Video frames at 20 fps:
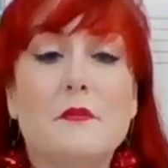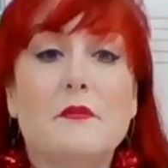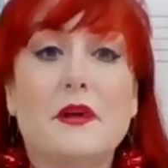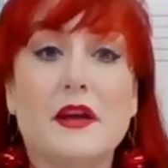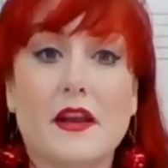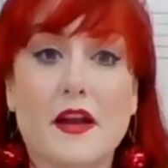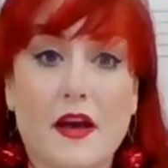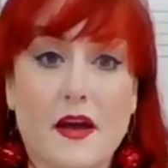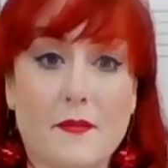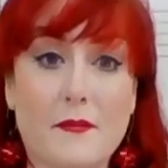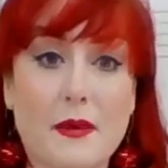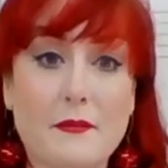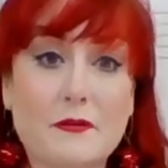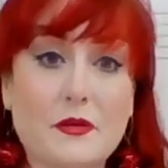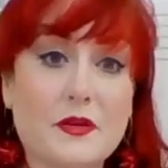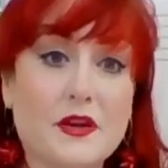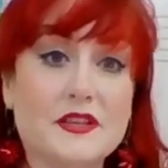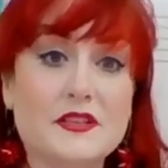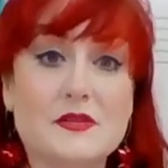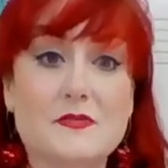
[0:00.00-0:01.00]
But I'm
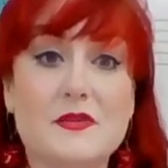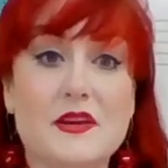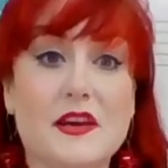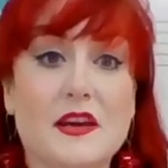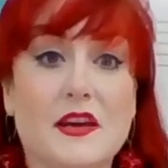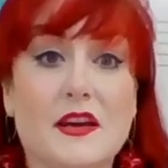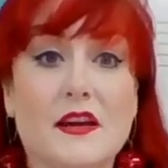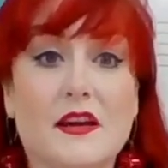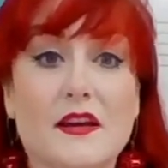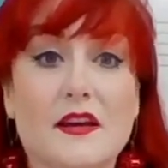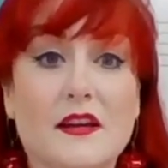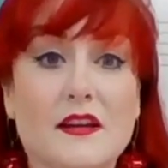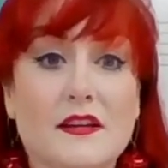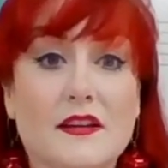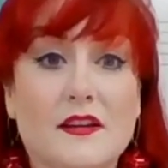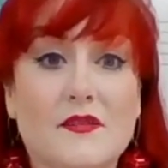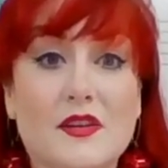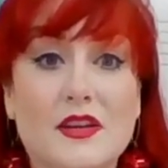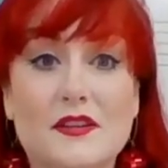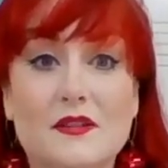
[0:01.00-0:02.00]
going to be
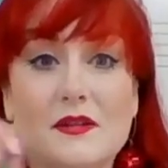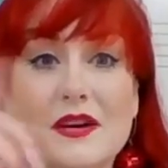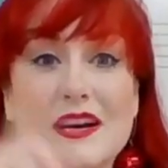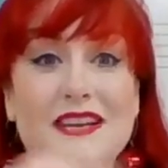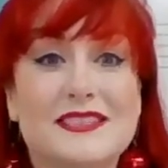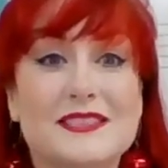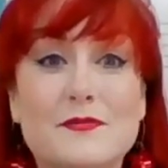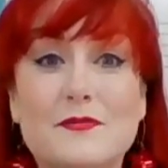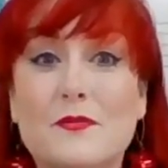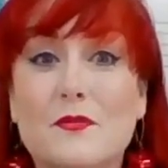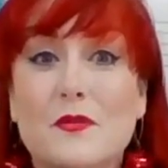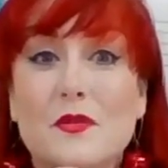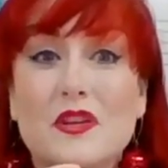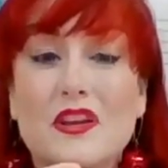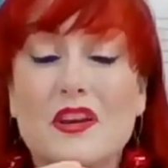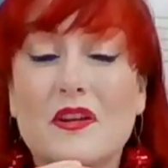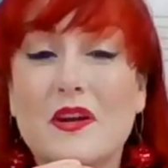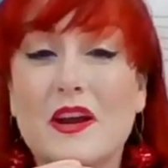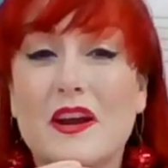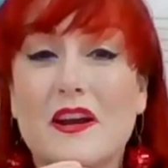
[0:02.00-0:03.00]
giving you guys some
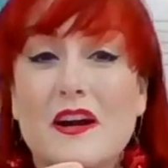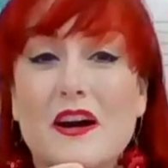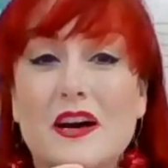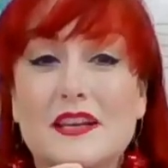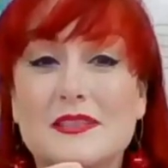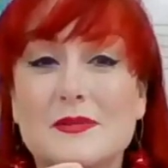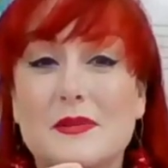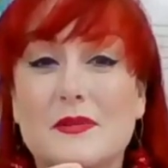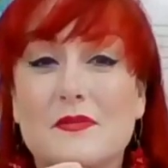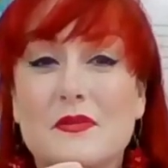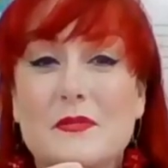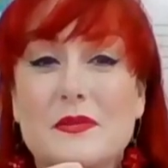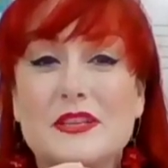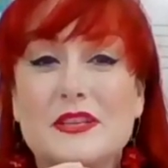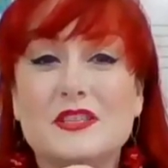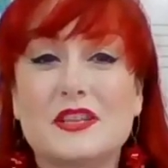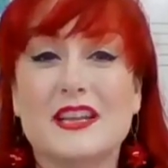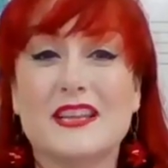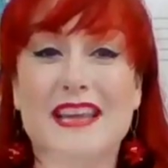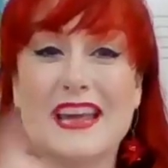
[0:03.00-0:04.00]
really awesome
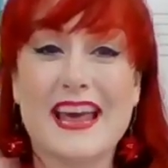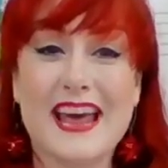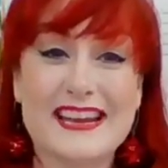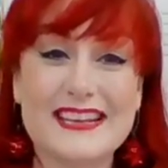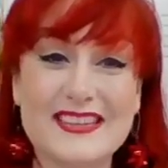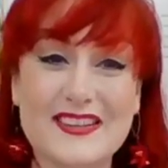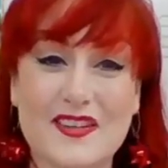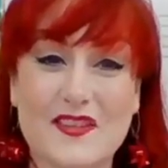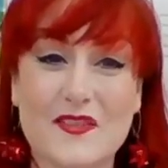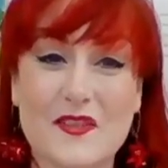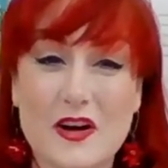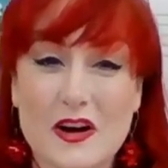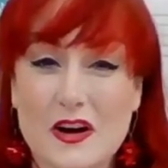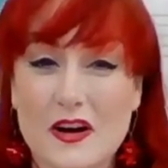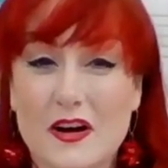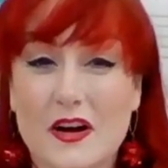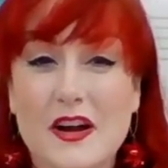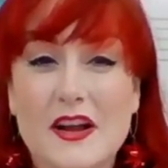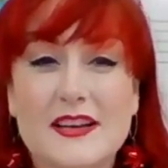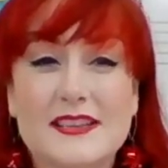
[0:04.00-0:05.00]
information at the end of
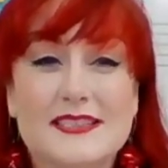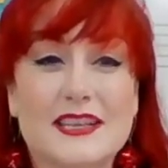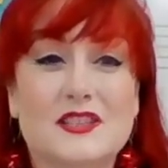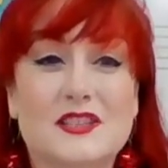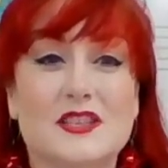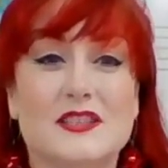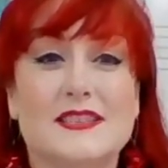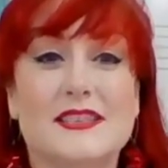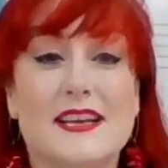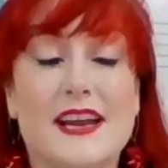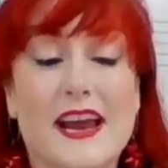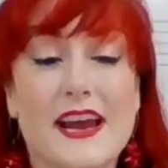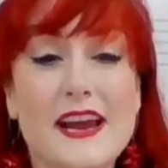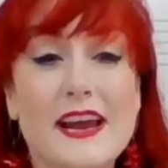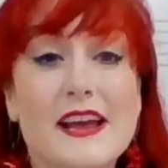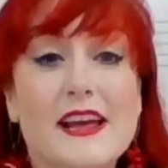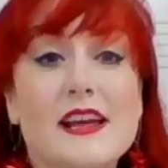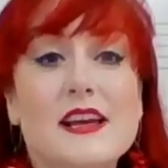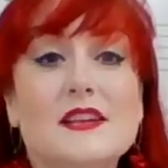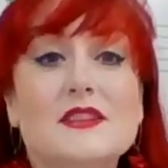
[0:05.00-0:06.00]
our session
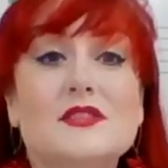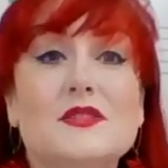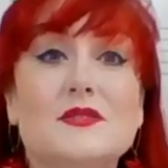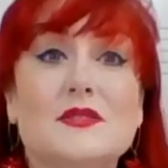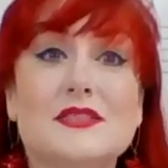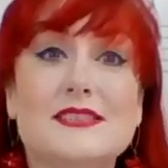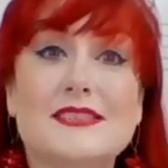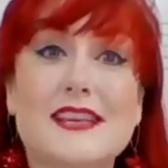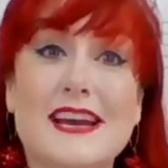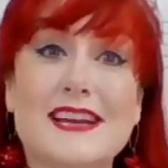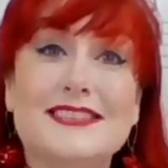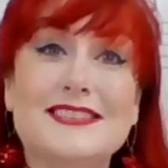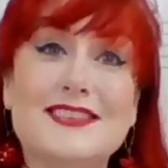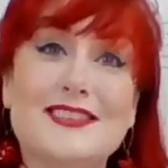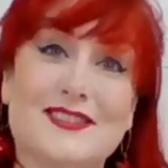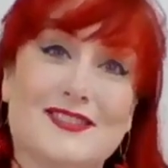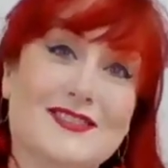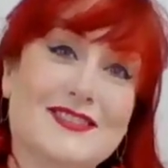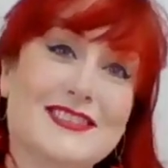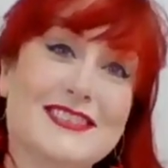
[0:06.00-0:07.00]
today. So stay
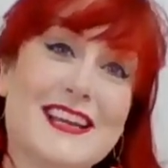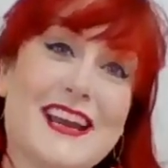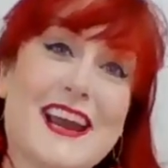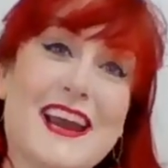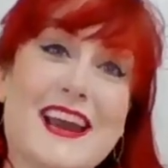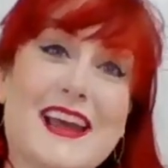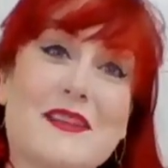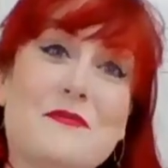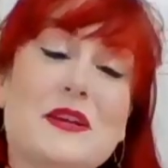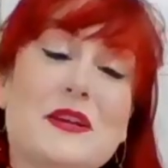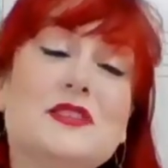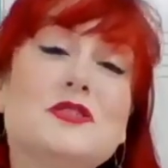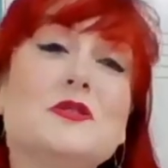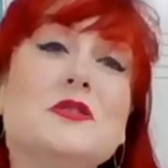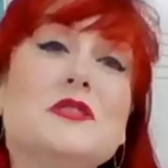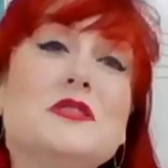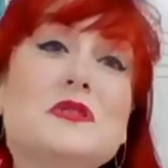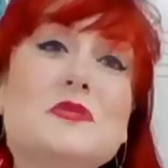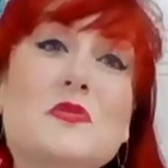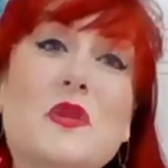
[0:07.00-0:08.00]
tuned and make
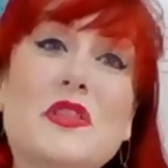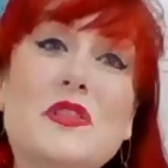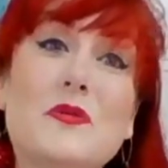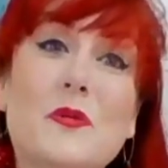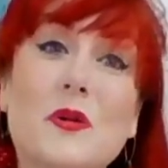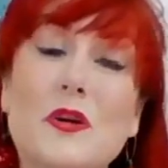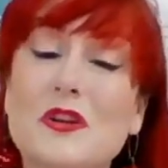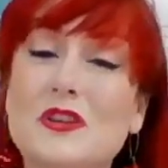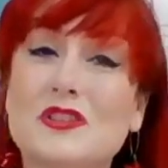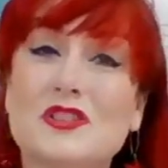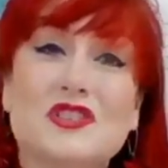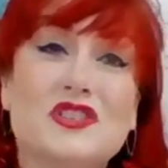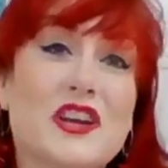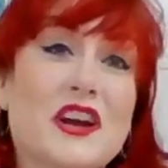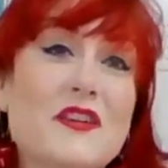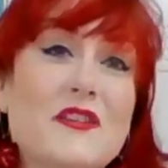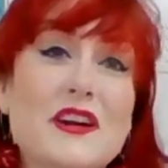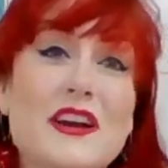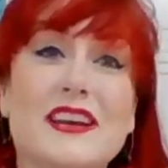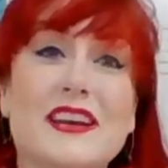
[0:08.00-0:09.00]
sure you spread the word.
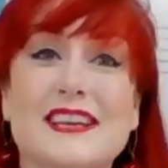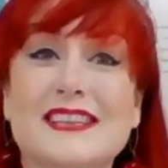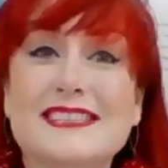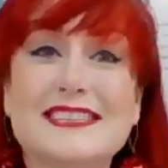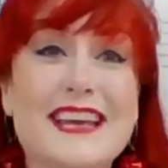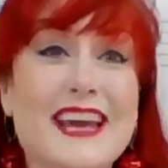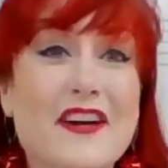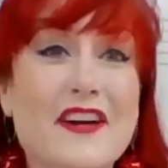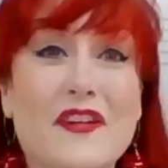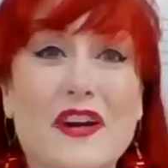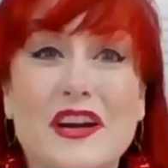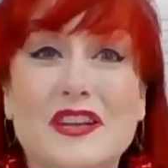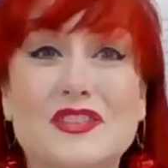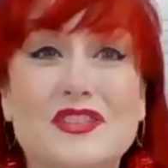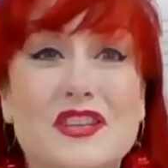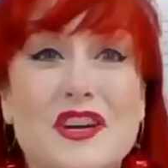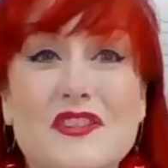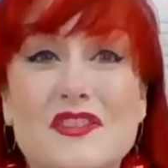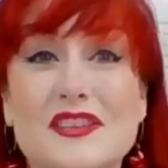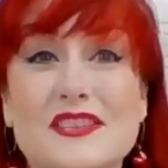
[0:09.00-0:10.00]
Sharing is caring.
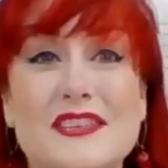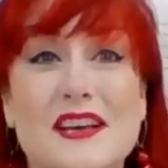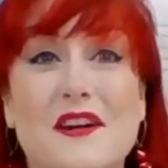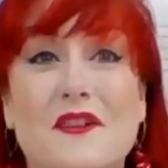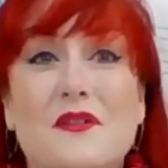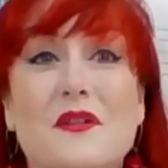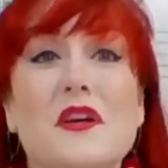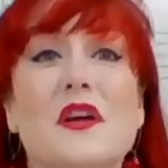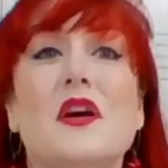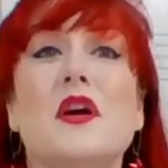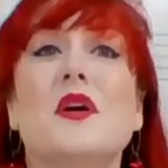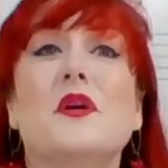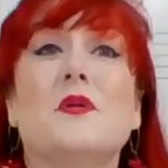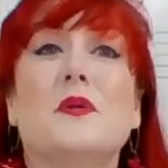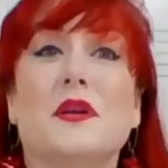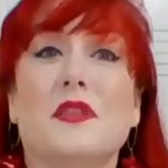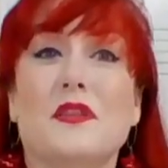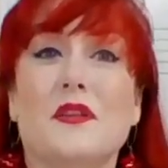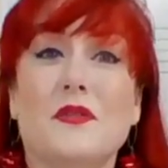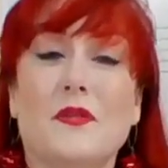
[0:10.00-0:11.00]
Share this out
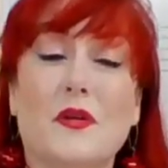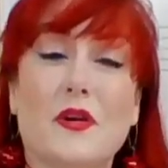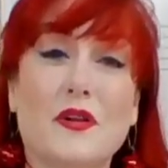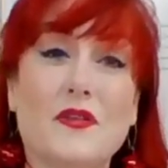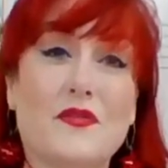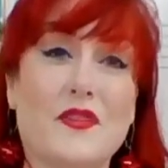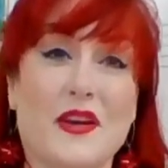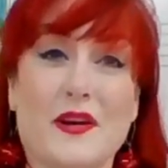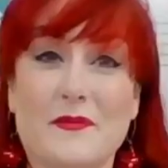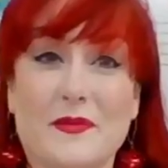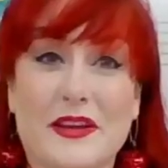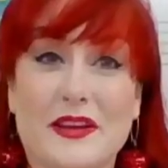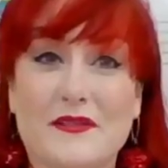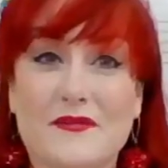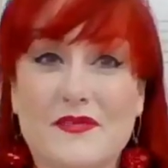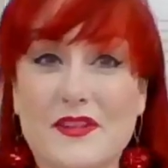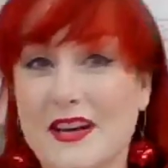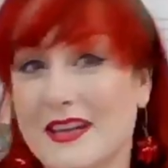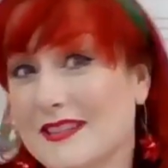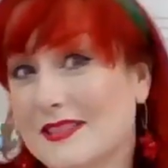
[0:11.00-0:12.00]
with your family
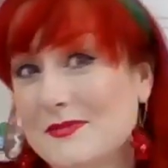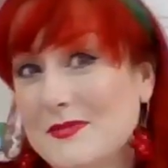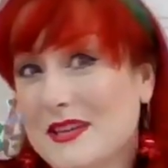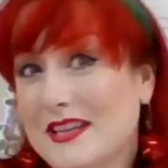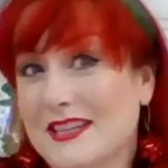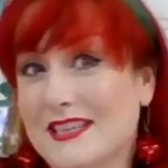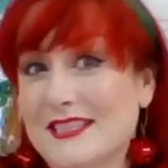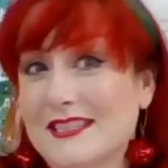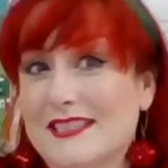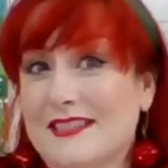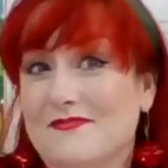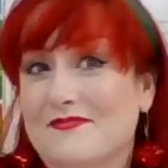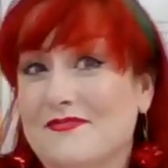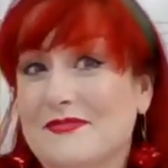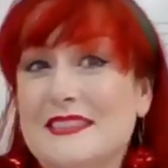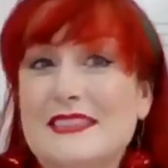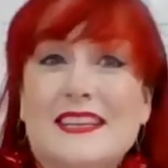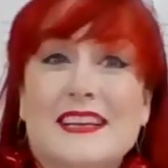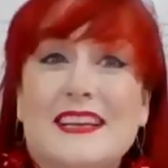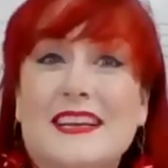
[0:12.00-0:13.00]
and friends because,
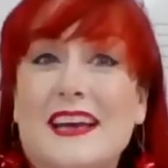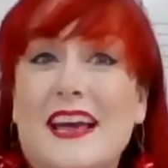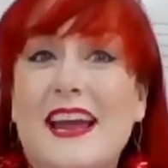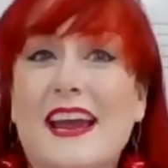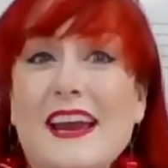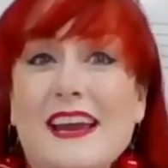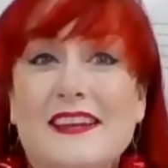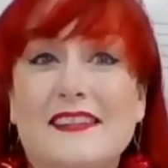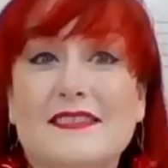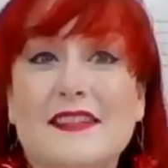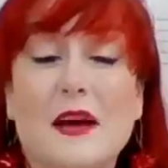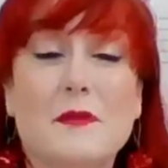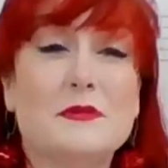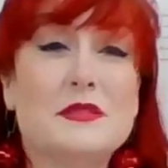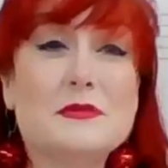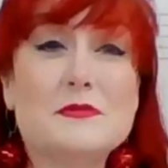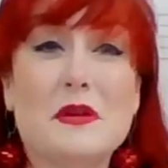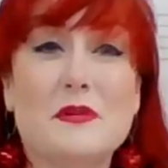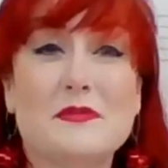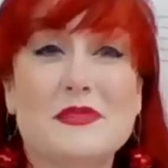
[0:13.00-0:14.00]
hey,
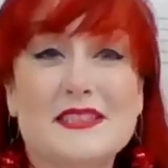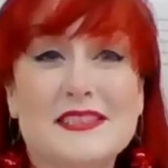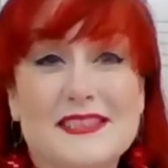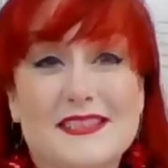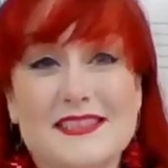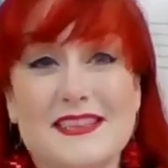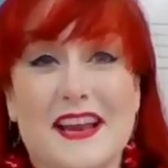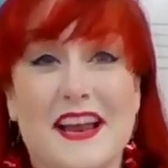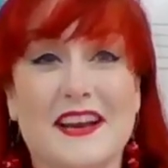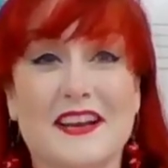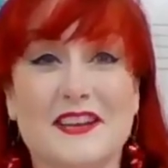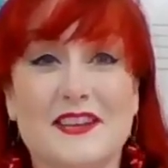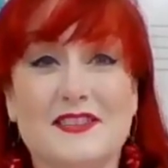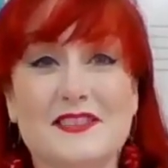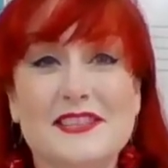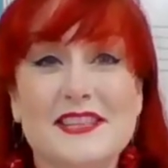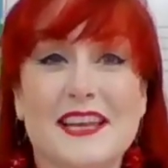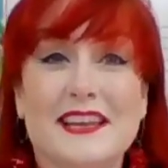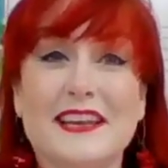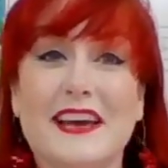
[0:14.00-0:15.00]
I'm a small business and I could
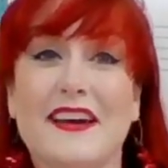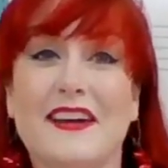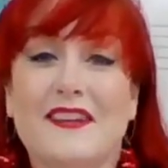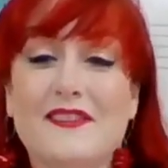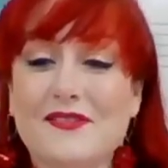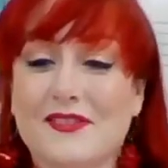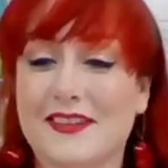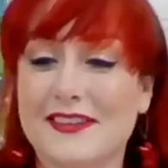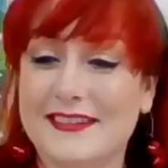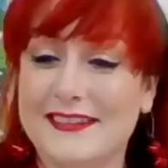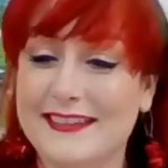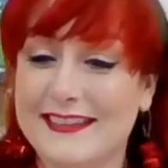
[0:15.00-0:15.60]
use the love.